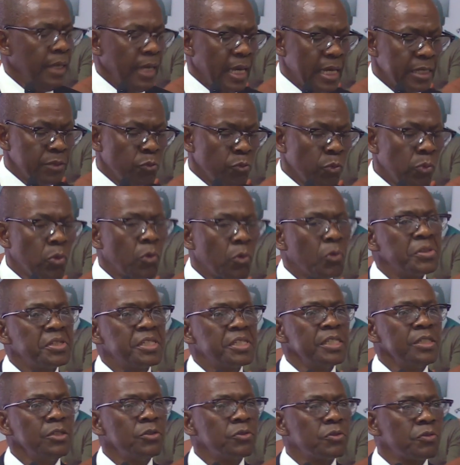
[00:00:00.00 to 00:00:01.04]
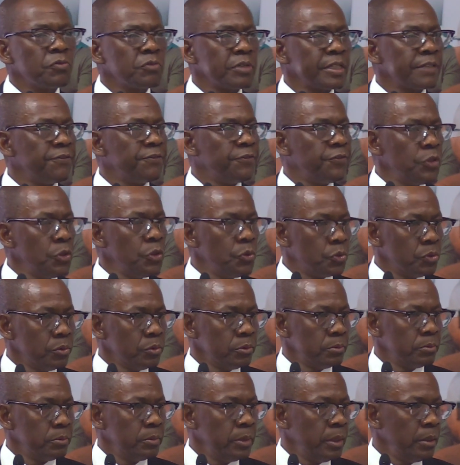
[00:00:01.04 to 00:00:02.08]
and we will continue to
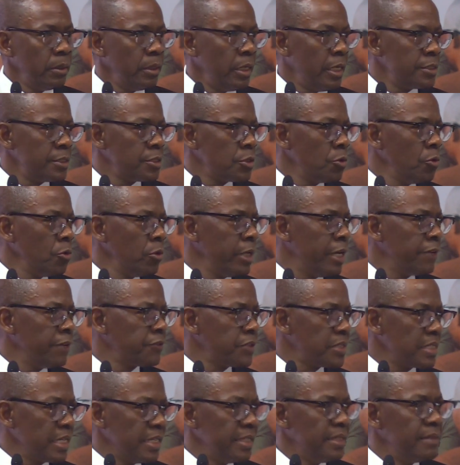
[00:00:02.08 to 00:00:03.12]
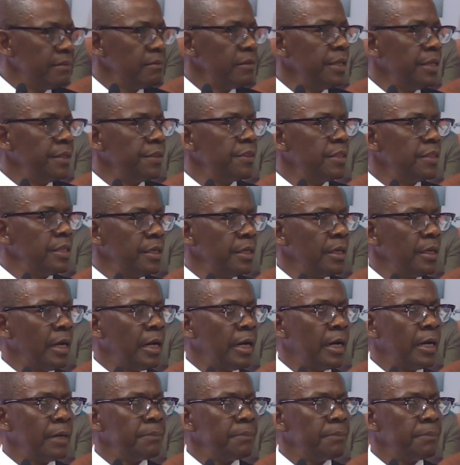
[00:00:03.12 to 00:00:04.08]
review, as you have seen in the